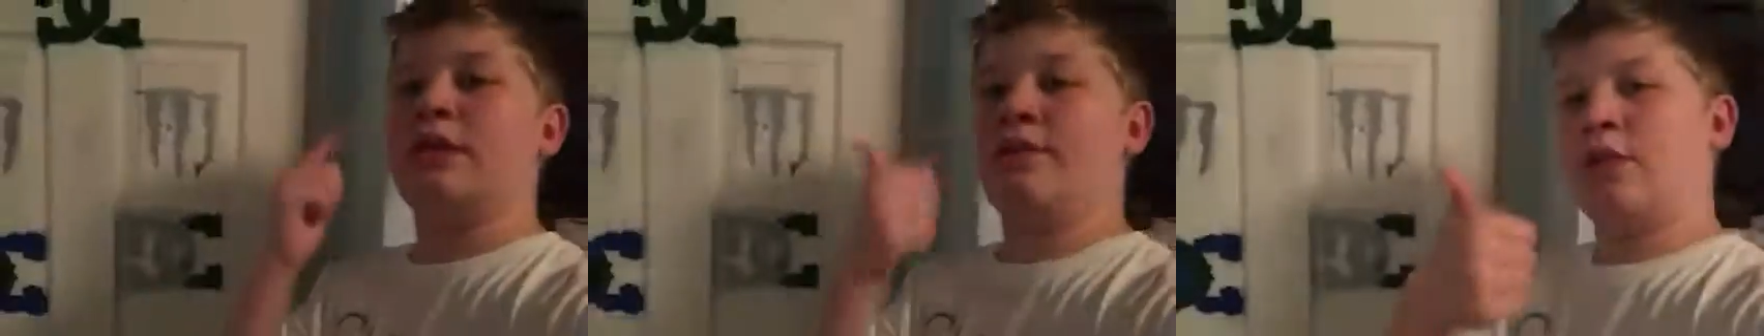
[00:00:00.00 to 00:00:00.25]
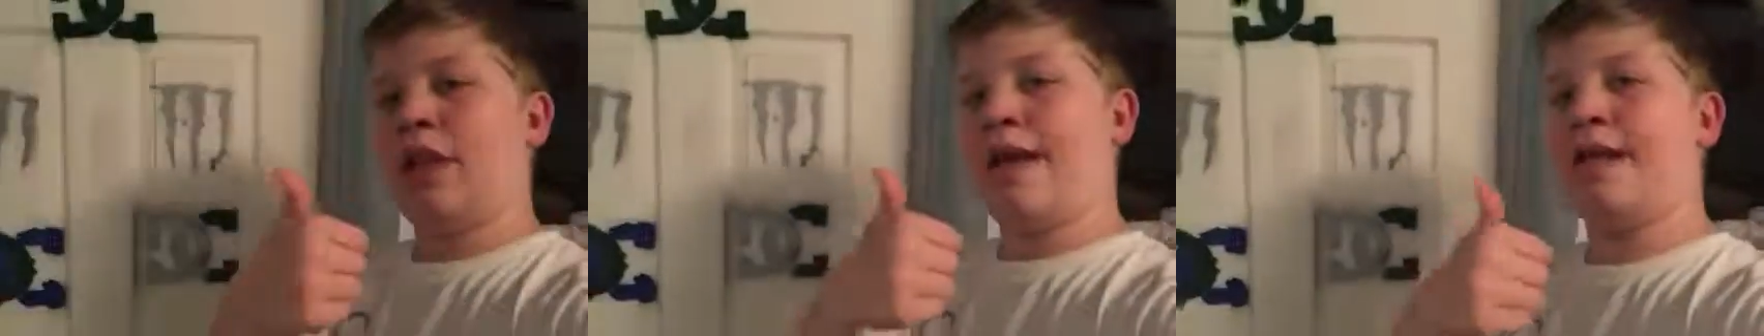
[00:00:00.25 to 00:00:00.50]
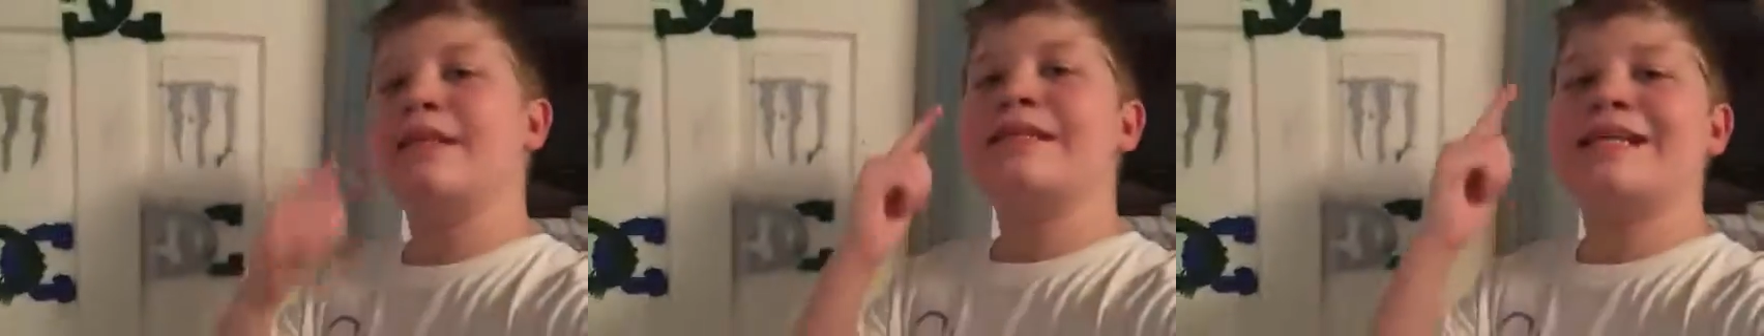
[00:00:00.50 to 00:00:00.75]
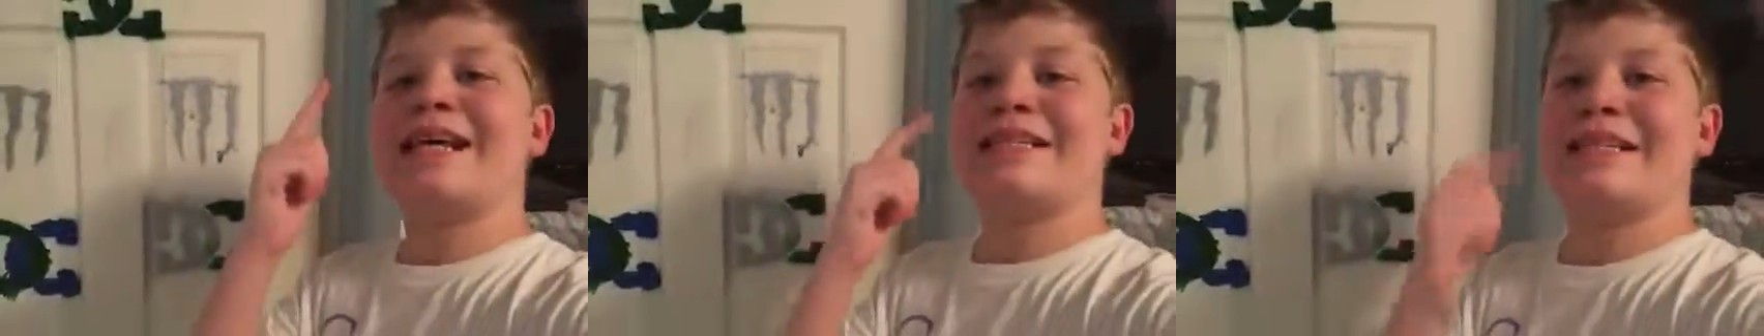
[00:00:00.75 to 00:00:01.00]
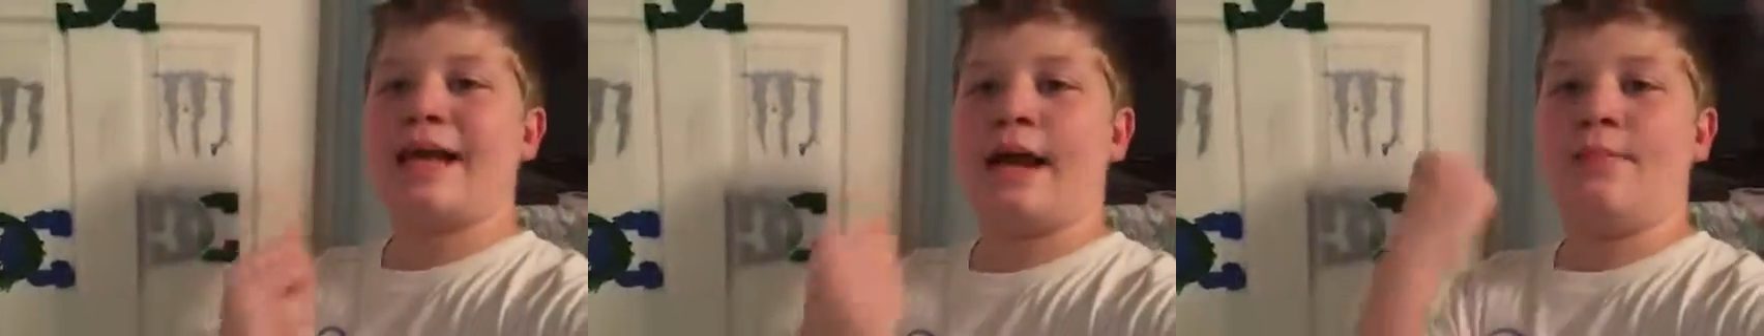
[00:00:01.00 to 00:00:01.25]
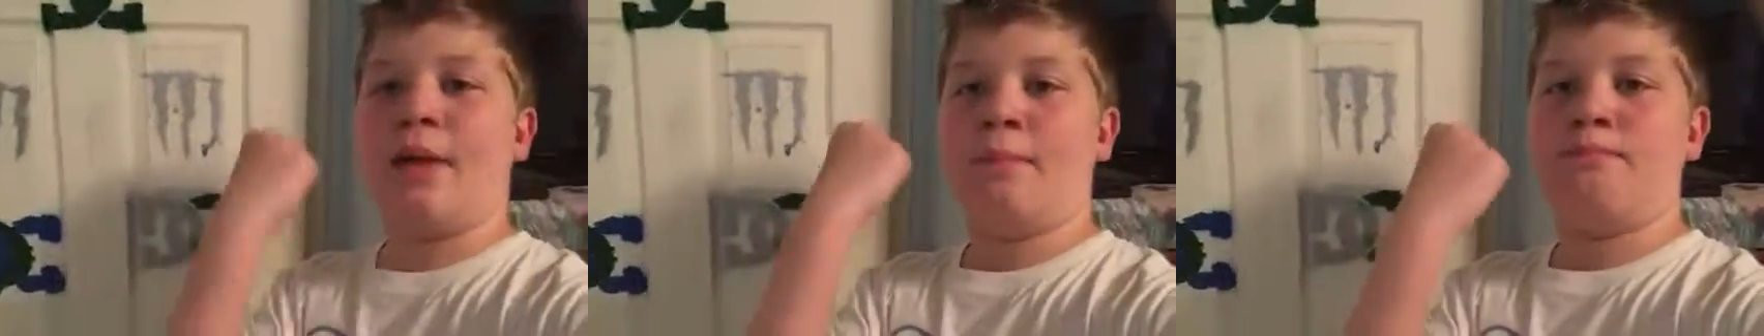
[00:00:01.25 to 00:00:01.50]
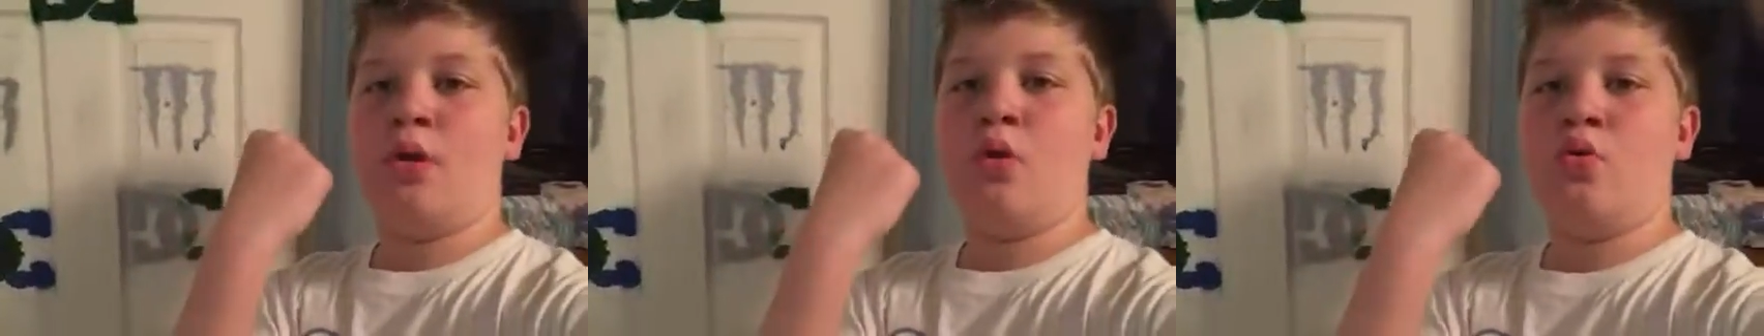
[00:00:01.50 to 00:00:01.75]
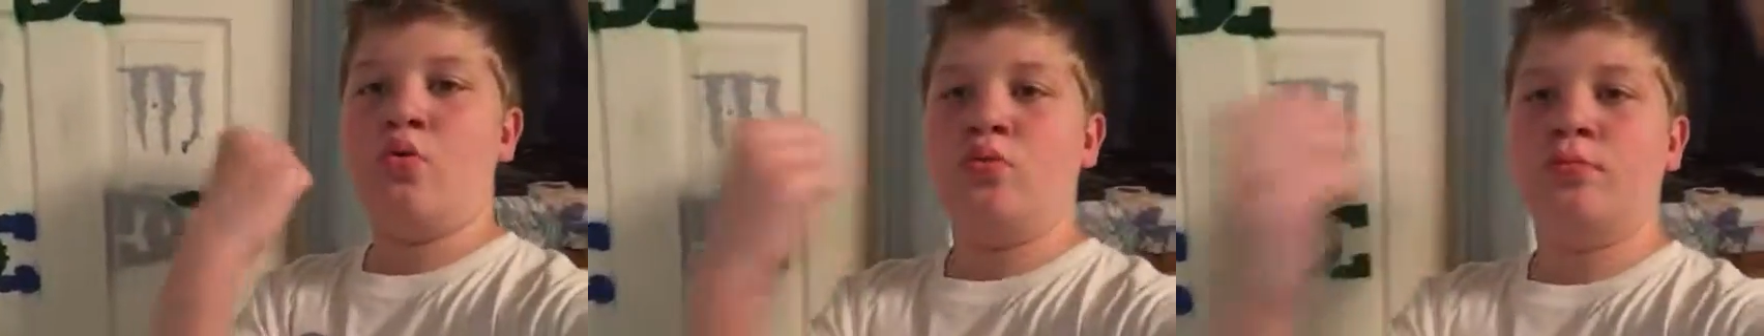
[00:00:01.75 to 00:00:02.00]
Leave a like. Smash like on my
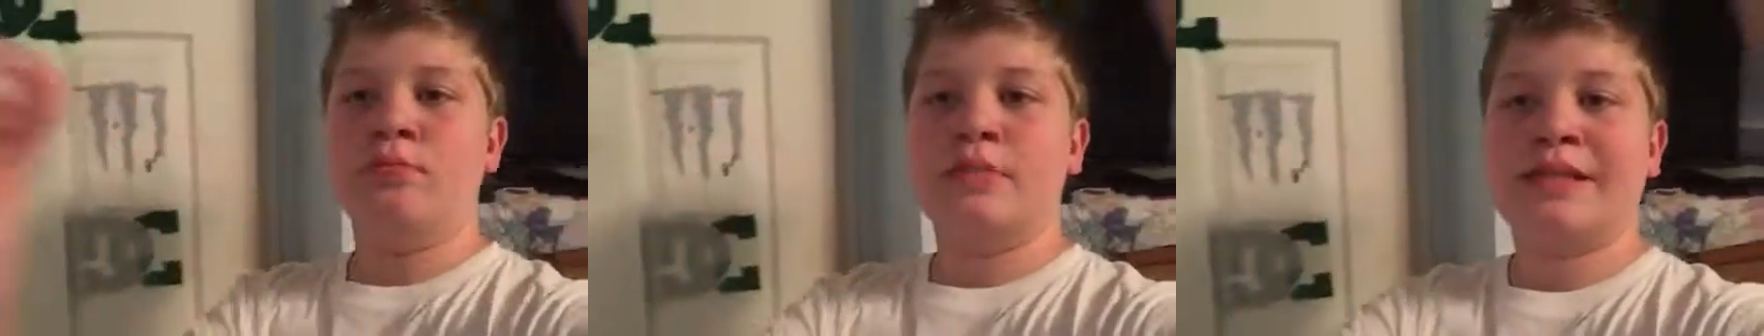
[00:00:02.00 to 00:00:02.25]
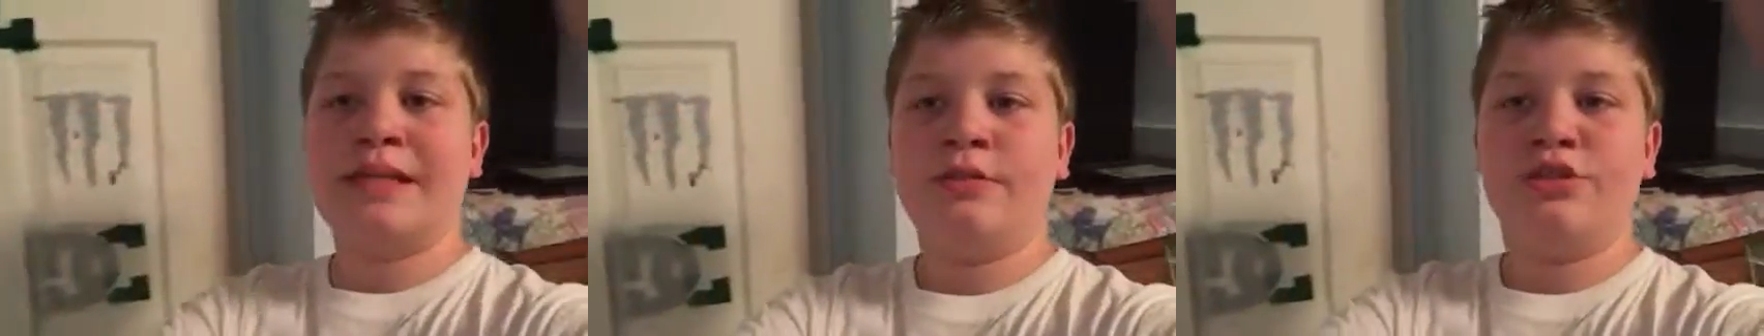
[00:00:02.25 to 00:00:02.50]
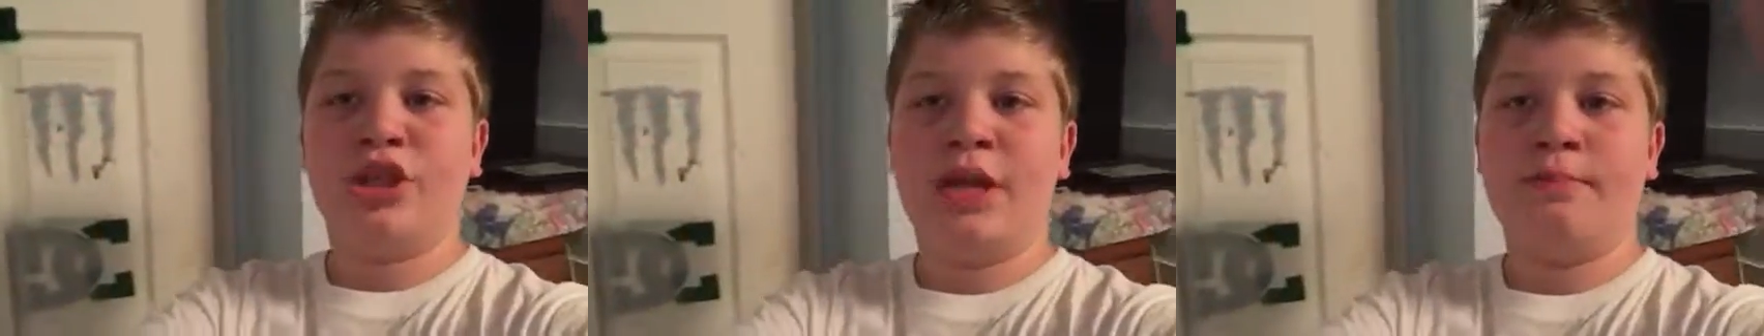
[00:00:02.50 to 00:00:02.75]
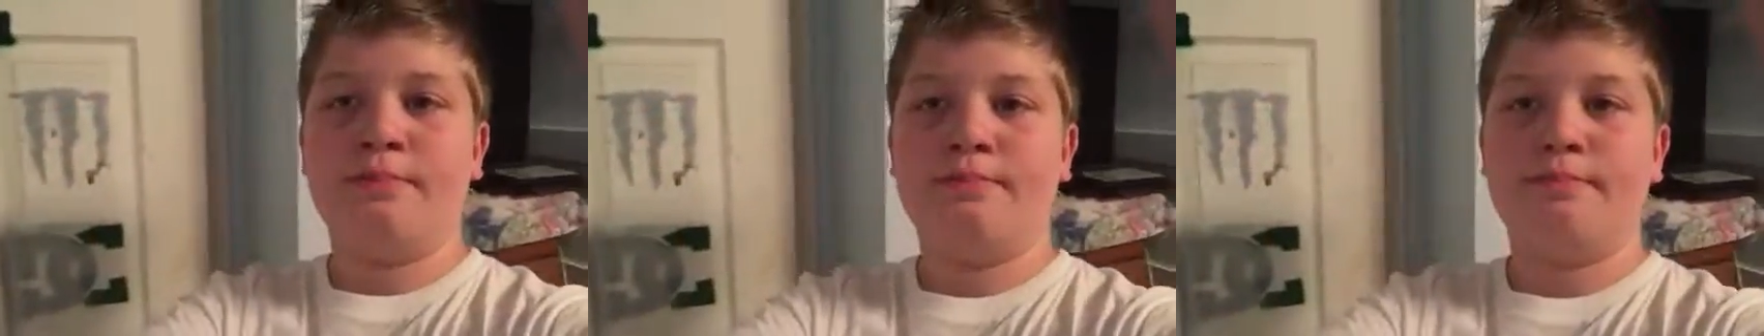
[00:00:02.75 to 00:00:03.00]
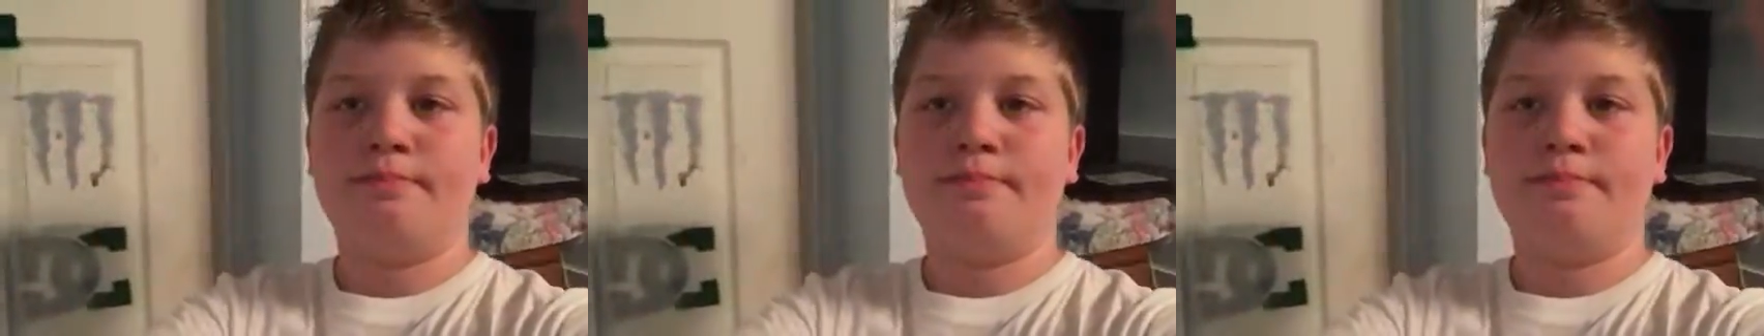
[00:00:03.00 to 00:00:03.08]
boom skill champ.